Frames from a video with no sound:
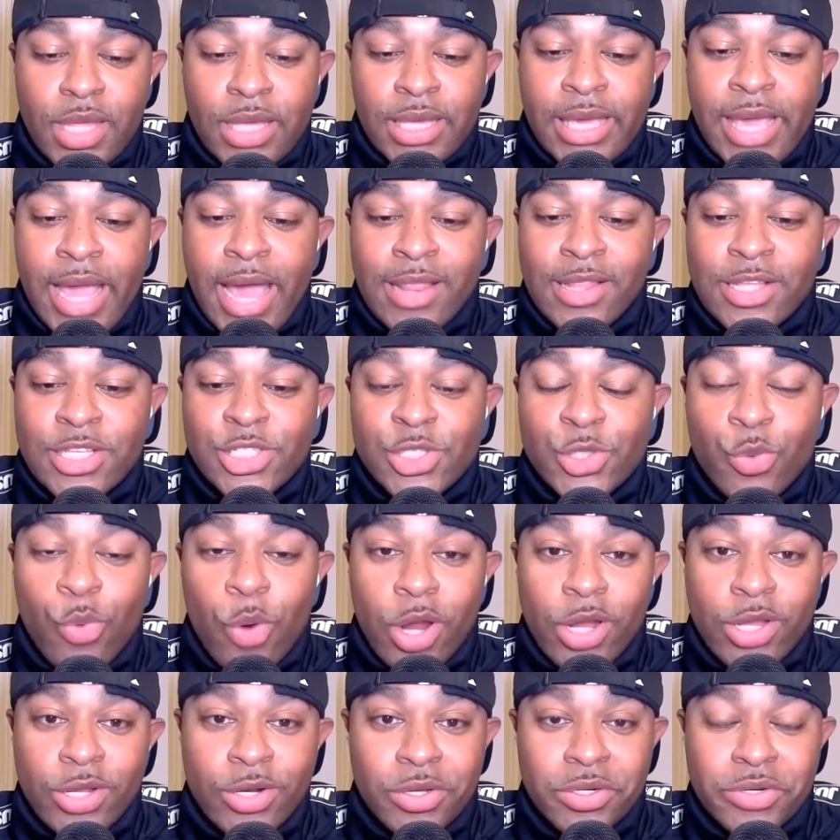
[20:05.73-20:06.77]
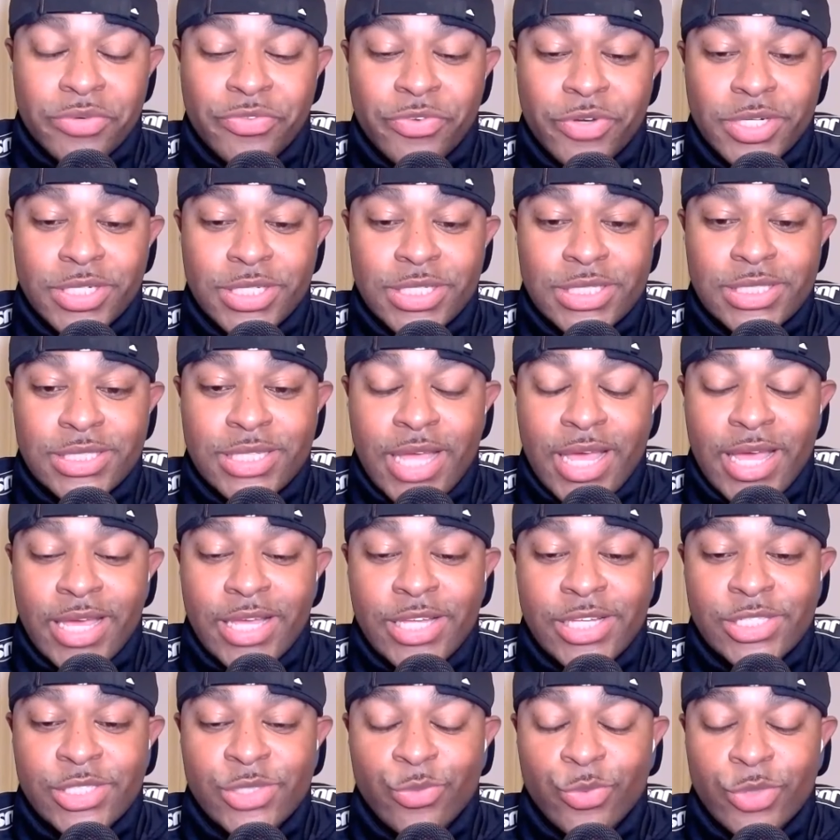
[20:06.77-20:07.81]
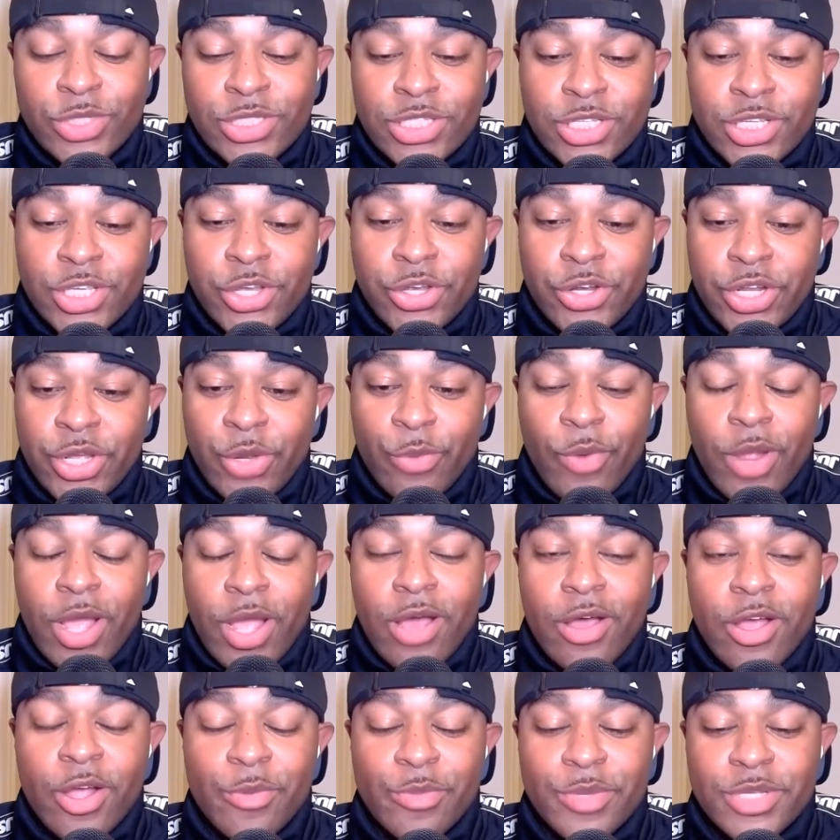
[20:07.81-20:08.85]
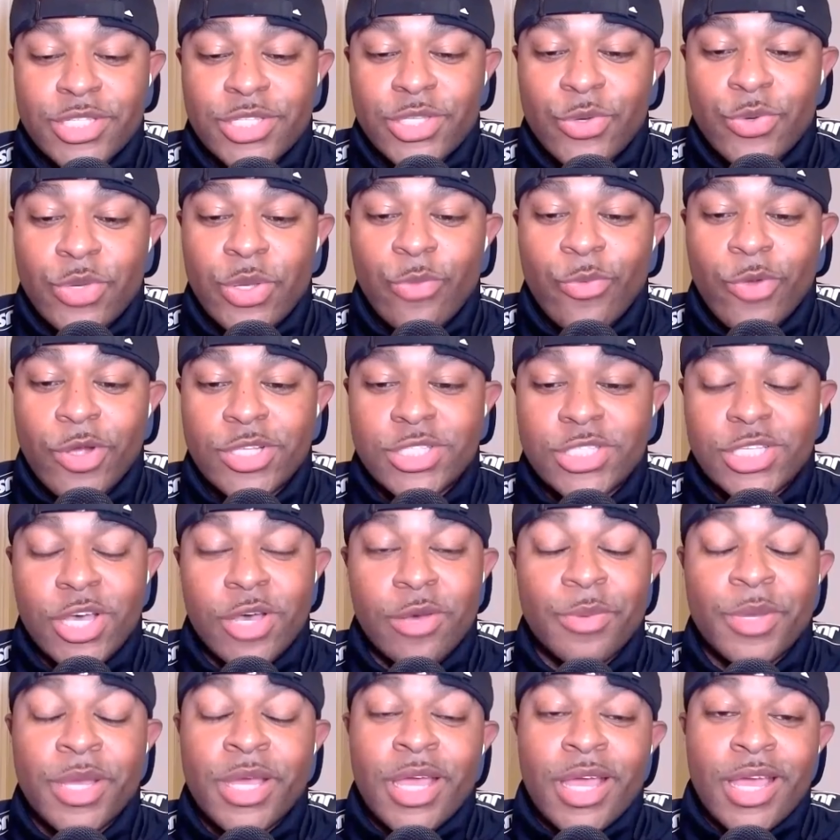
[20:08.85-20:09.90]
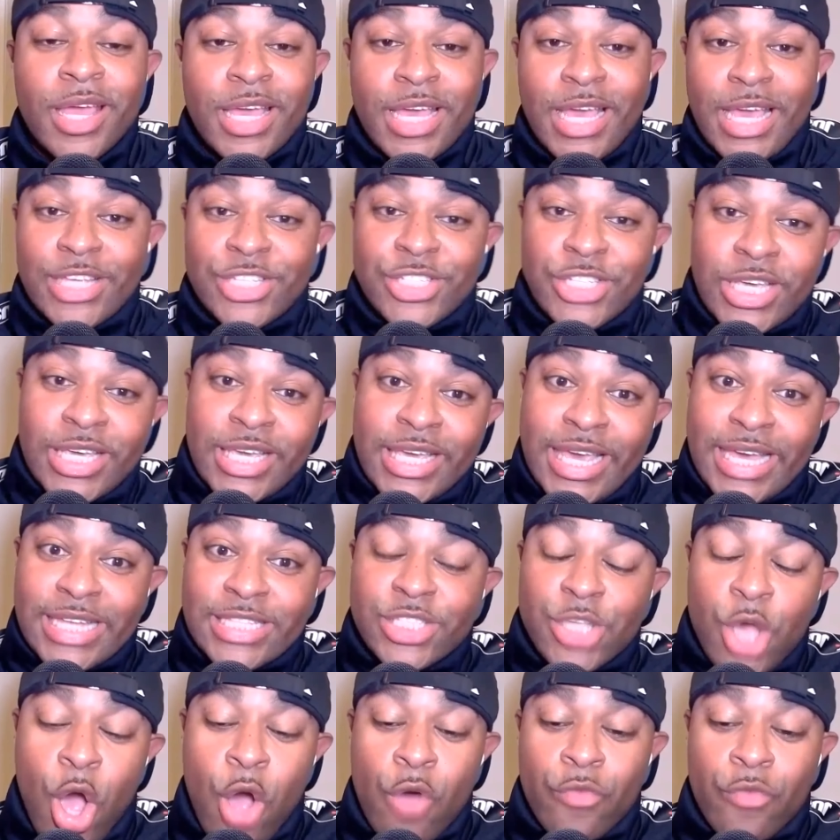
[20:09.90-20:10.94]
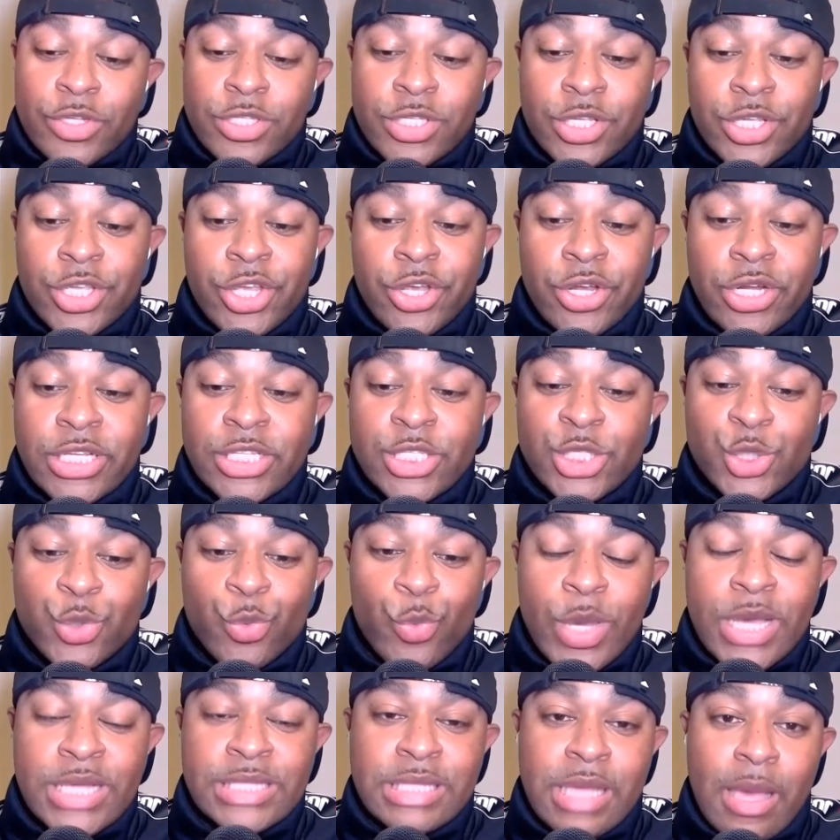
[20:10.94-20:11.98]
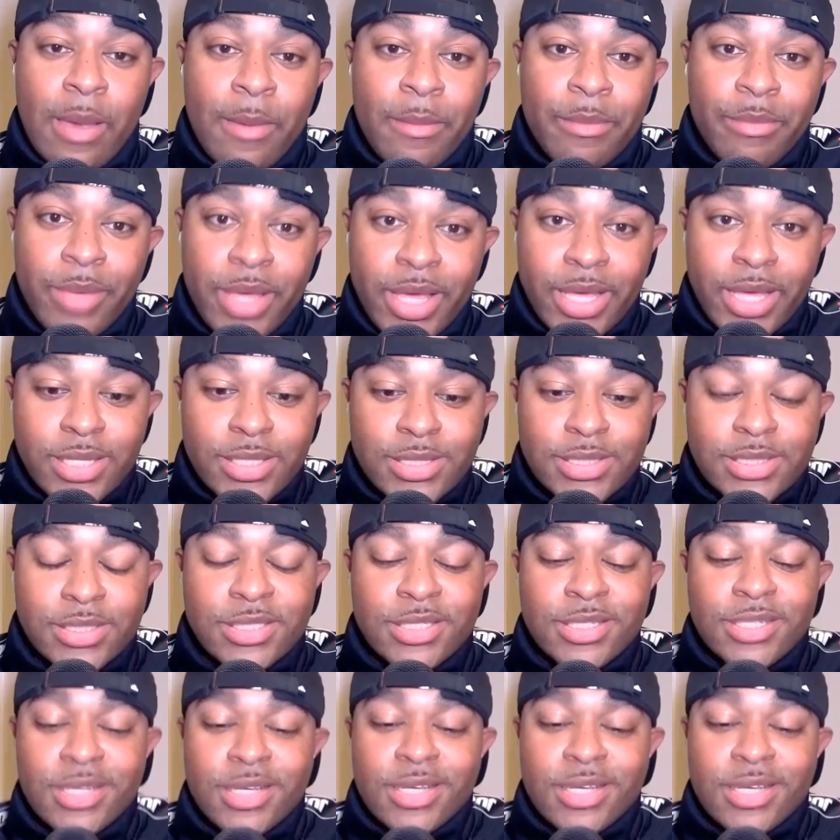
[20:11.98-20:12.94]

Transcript: Kali's twerking on the front of the stage with security around her, but Suki runs up and she gets over security, swings and missed.